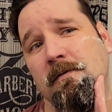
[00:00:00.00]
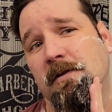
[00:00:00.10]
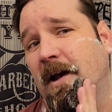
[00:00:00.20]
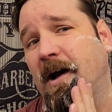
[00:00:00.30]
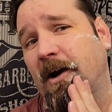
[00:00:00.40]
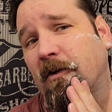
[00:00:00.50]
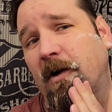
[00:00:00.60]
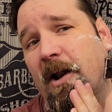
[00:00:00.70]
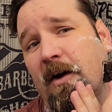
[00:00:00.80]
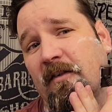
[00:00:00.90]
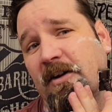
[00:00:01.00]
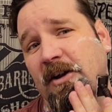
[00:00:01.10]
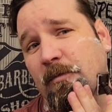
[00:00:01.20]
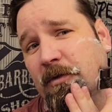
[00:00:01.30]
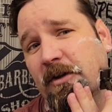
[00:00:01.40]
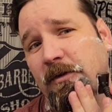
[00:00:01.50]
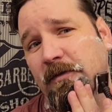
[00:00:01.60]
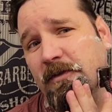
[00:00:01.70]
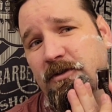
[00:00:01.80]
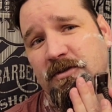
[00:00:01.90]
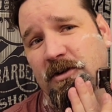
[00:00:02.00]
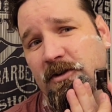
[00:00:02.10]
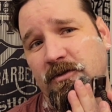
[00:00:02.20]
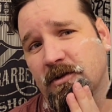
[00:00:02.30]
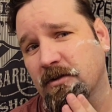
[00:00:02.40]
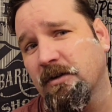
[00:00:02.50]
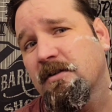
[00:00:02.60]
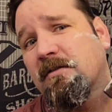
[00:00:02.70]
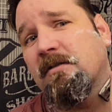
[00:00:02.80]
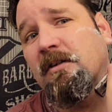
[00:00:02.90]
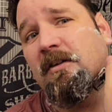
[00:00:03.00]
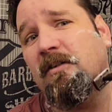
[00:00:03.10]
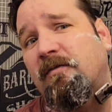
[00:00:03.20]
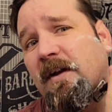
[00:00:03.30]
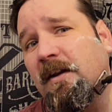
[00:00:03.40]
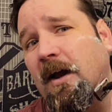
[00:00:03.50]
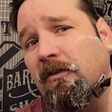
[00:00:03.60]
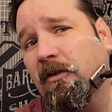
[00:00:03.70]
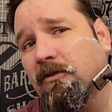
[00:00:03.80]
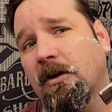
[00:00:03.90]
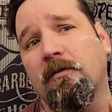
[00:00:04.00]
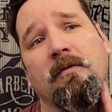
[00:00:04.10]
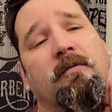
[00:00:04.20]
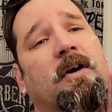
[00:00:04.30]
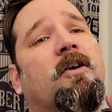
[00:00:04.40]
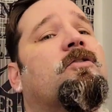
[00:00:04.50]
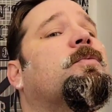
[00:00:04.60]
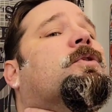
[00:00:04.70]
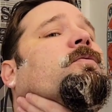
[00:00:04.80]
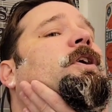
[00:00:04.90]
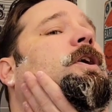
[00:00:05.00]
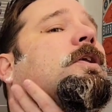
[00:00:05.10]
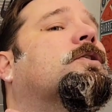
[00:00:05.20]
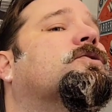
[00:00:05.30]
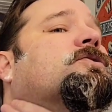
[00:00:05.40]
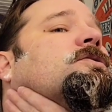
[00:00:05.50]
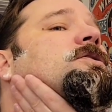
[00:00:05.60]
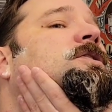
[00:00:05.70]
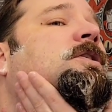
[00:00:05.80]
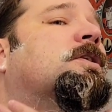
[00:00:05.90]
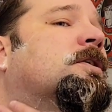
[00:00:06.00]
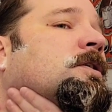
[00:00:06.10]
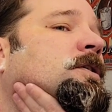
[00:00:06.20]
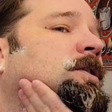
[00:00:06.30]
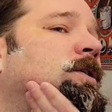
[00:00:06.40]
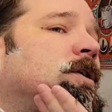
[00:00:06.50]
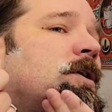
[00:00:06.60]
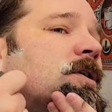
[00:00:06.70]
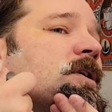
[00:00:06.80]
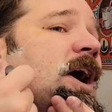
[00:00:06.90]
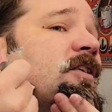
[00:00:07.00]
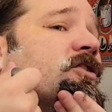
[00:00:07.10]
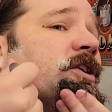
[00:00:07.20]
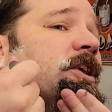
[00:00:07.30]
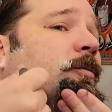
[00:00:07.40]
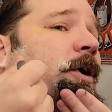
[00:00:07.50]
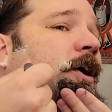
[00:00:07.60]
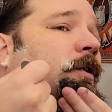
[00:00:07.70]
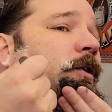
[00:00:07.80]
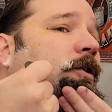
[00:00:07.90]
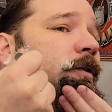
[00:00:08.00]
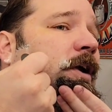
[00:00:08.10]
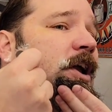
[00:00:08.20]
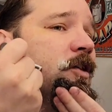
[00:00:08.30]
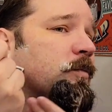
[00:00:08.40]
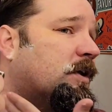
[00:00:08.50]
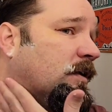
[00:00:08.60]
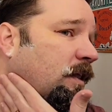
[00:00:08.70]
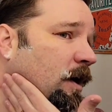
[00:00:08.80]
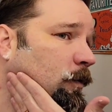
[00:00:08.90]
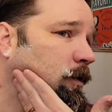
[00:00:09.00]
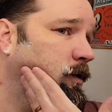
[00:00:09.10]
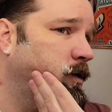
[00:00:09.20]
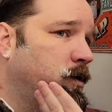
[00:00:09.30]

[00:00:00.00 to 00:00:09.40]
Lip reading: Yeah, I don't have any complaints with efficiency on this razor. It's a fantastic shave. Very smooth, very close. I haven't tried the mild, so I can't speak to that one.